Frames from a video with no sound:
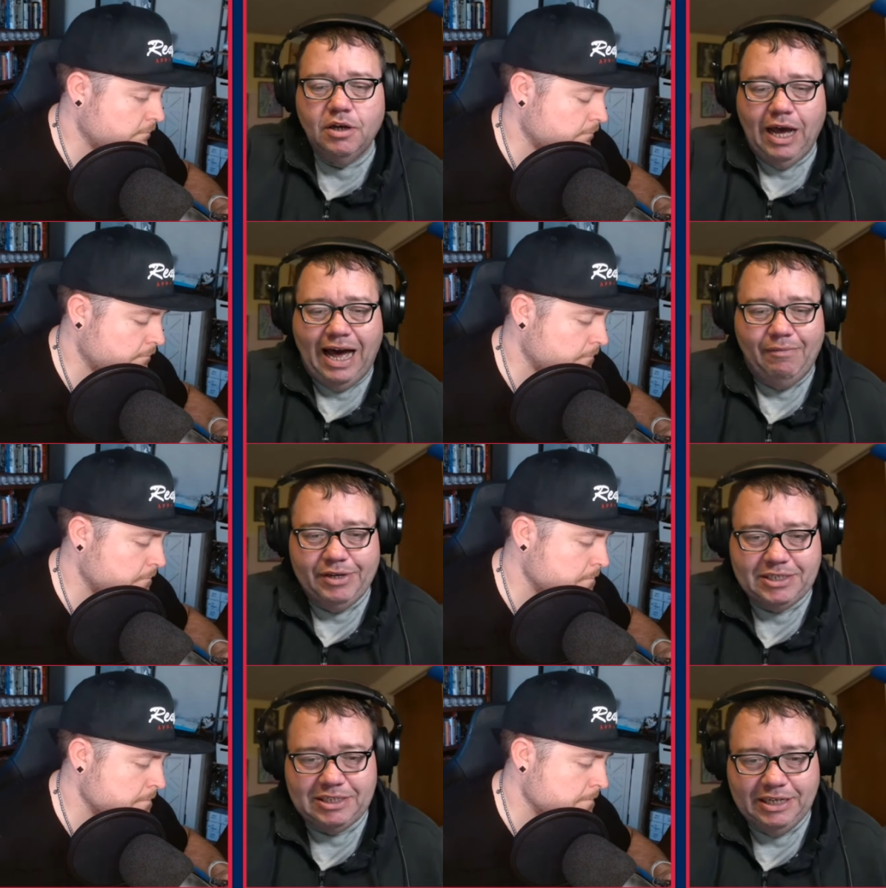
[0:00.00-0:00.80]

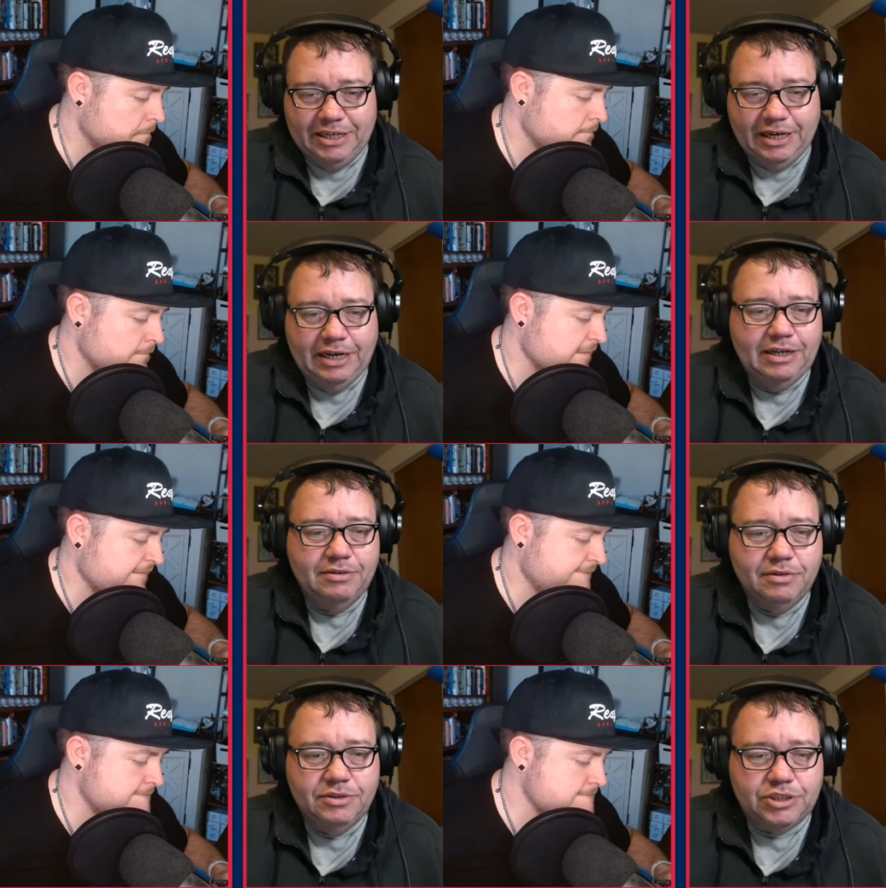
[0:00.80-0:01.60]
Speaker 1: obviously uh,
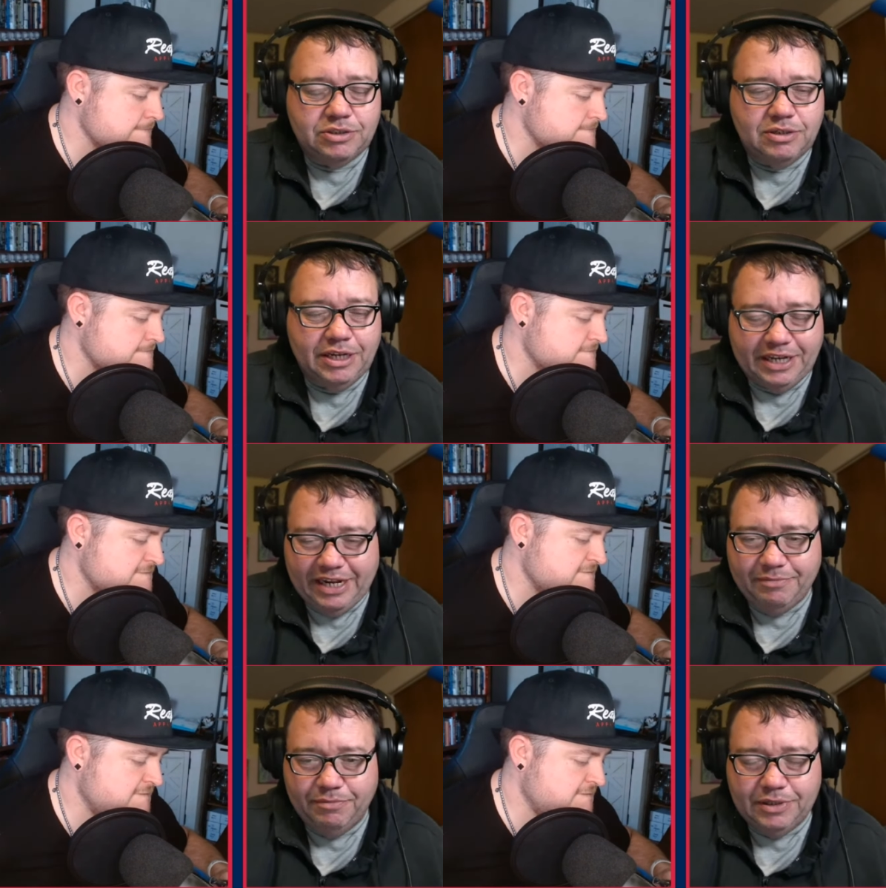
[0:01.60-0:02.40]
just going to get
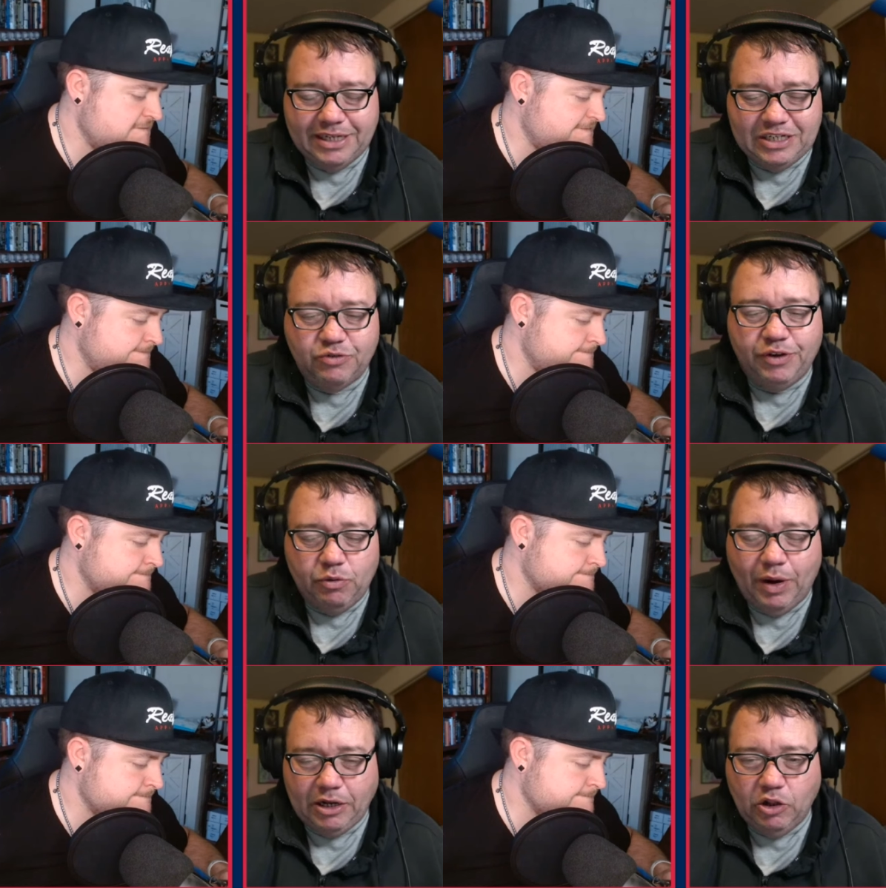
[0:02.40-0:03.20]
him get his feet
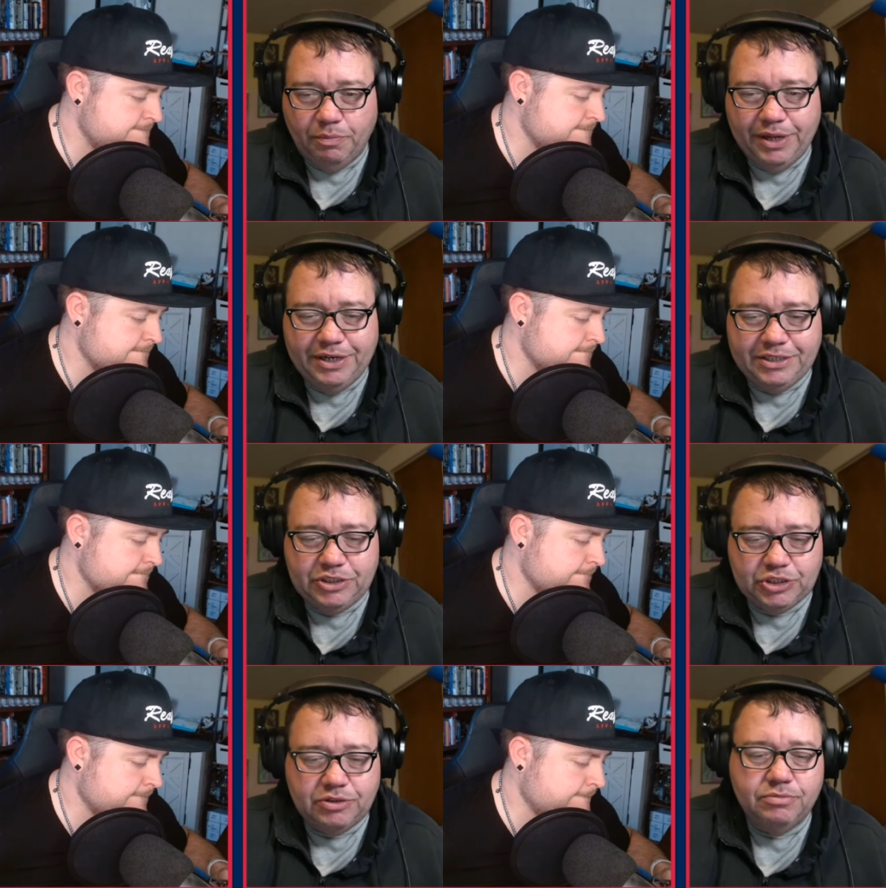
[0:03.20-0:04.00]
wet a little bit, and he's
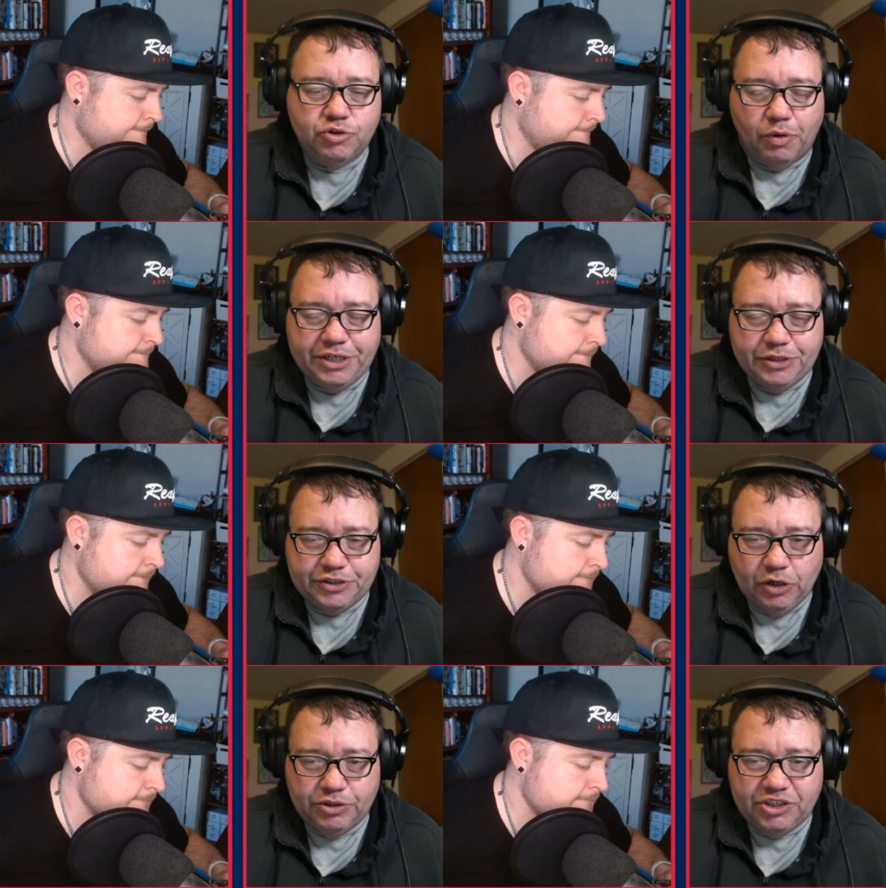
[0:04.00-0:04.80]
just 20 years
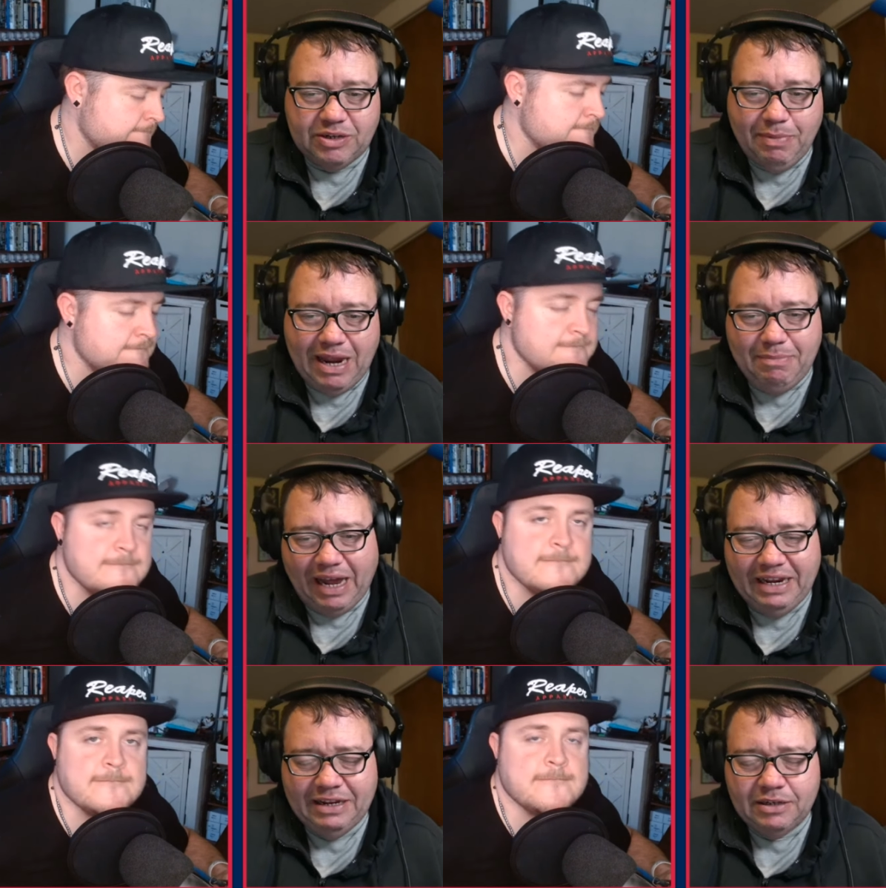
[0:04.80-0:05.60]
old, just a
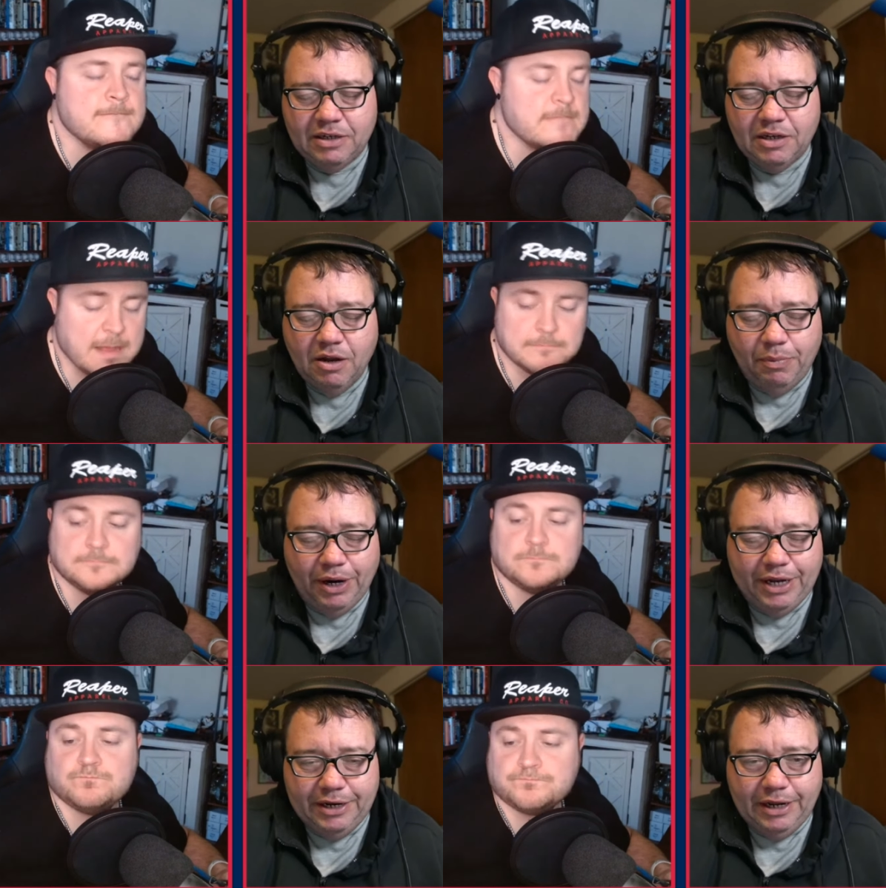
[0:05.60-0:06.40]
baby.
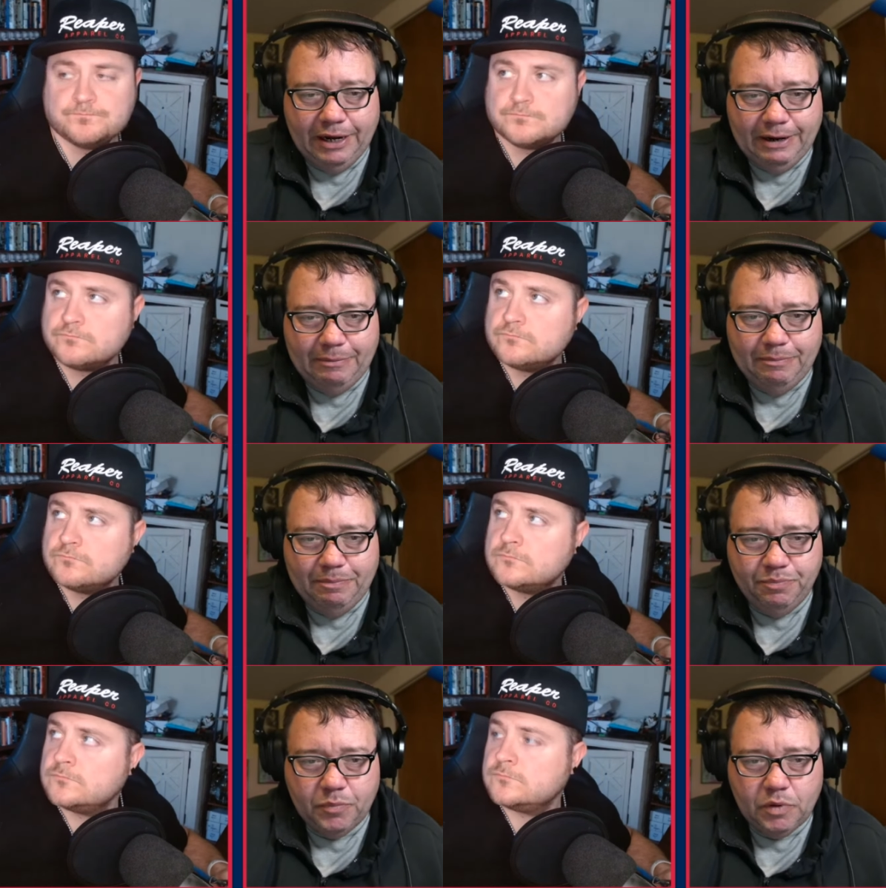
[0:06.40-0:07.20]
Yeah. But um,
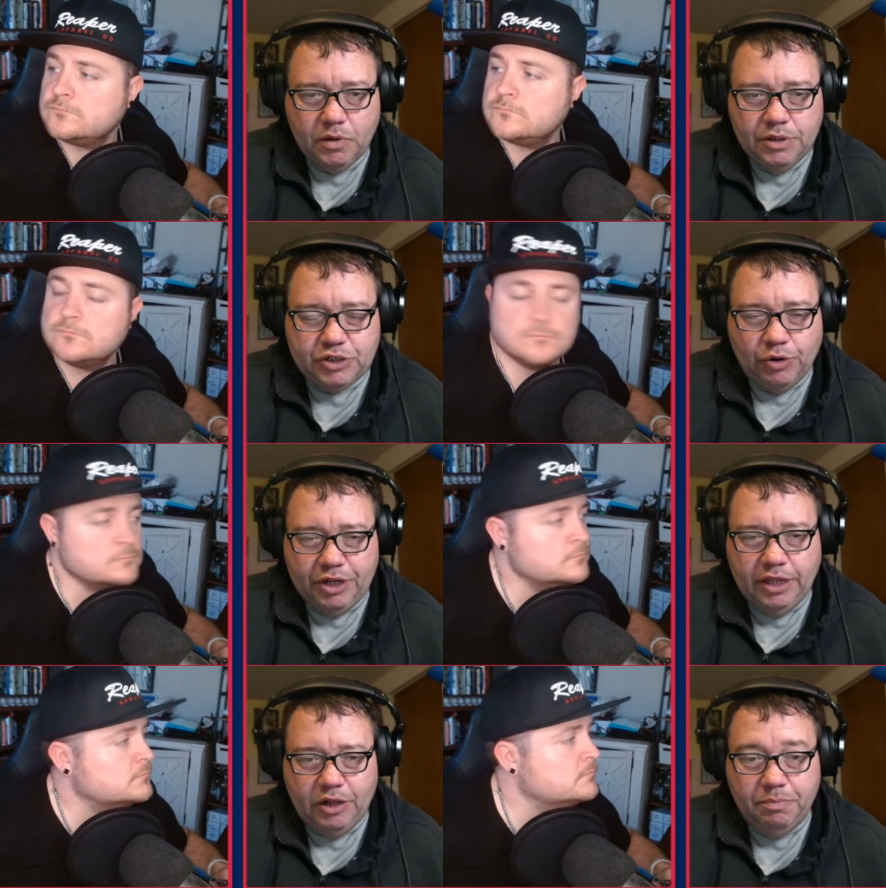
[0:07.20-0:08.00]
so it,
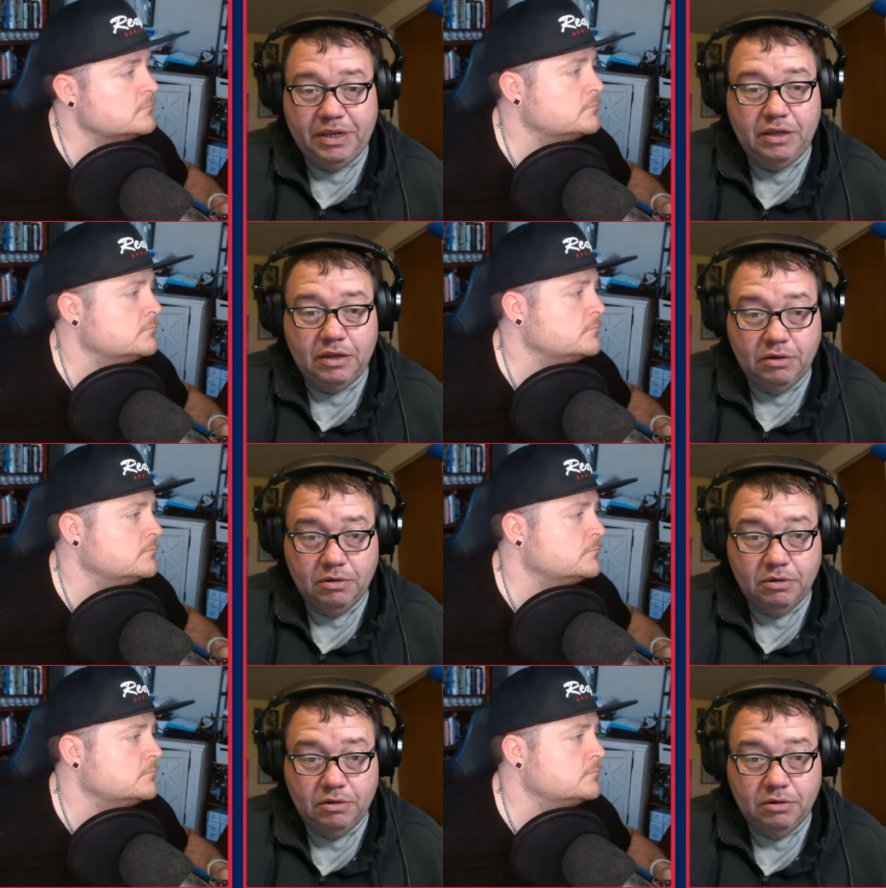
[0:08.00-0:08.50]
it'll be